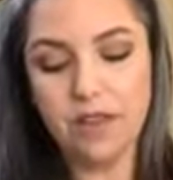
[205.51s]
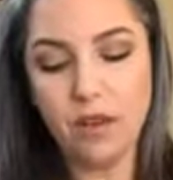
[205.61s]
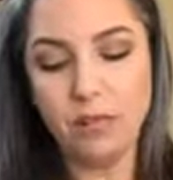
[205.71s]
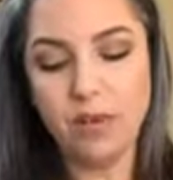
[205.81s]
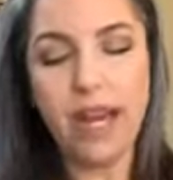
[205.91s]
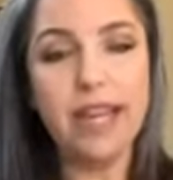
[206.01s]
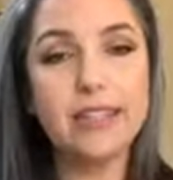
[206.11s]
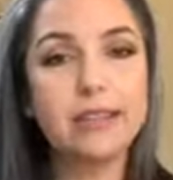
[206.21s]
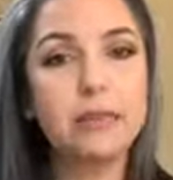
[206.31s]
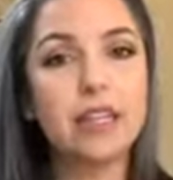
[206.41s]

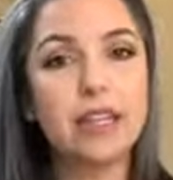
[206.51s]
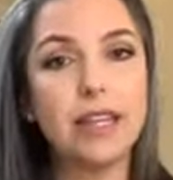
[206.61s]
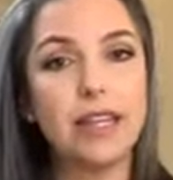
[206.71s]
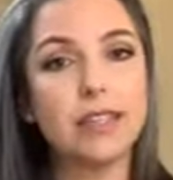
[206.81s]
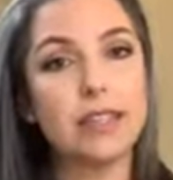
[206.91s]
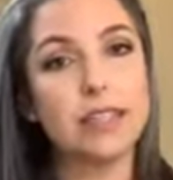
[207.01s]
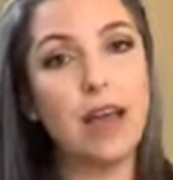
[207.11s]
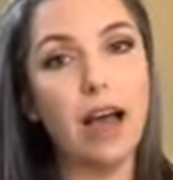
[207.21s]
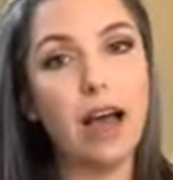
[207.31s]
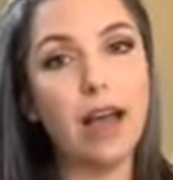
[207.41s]
brain's ability to
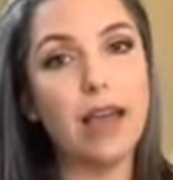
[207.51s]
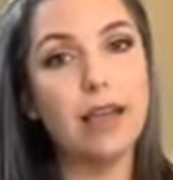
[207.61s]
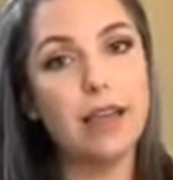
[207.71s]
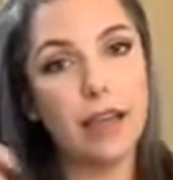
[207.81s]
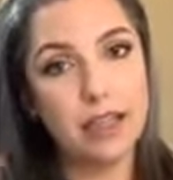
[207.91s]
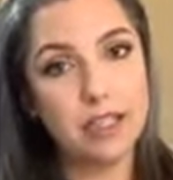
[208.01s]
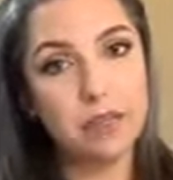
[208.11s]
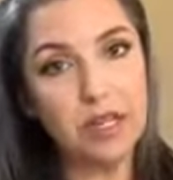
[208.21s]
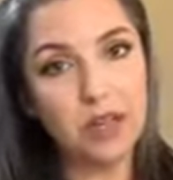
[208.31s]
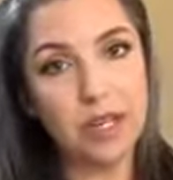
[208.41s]
tie an
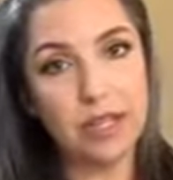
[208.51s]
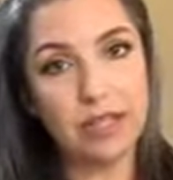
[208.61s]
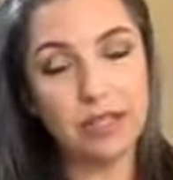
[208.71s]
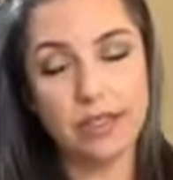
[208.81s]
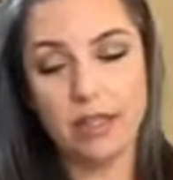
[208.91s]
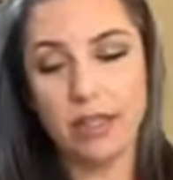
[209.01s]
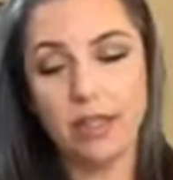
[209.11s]
experience